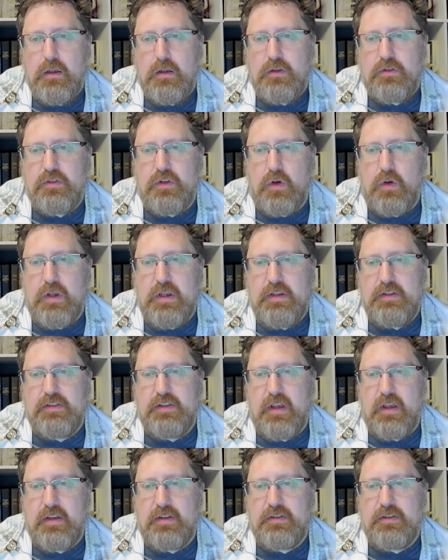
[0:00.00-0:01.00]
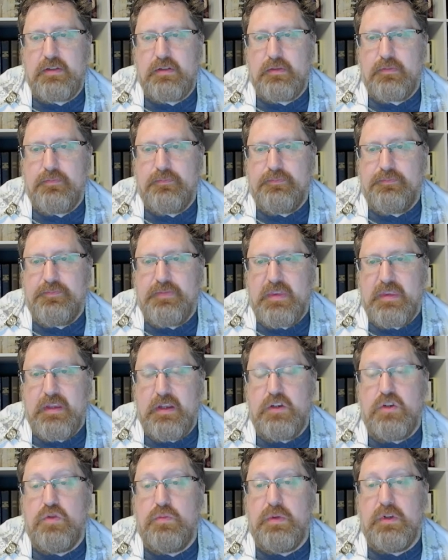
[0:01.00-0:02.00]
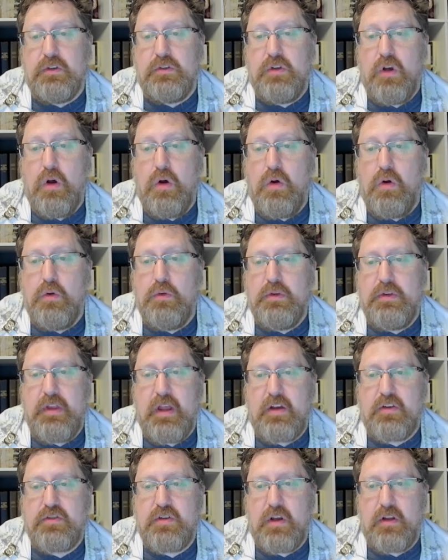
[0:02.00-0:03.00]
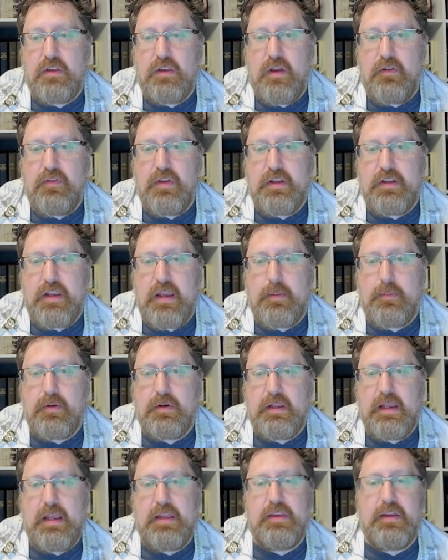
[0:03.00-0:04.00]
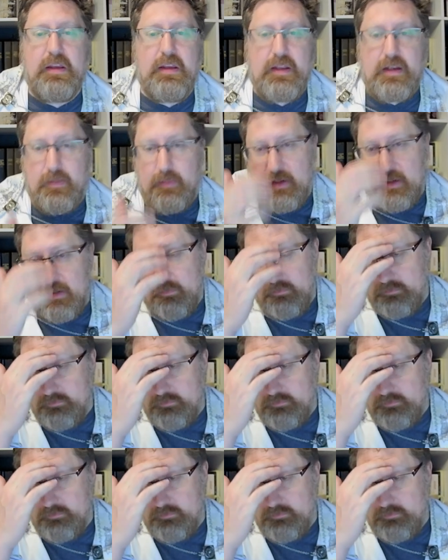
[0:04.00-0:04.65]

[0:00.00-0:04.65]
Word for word: So he says that you've been told, thou shalt love thy neighbor and hate thy enemy.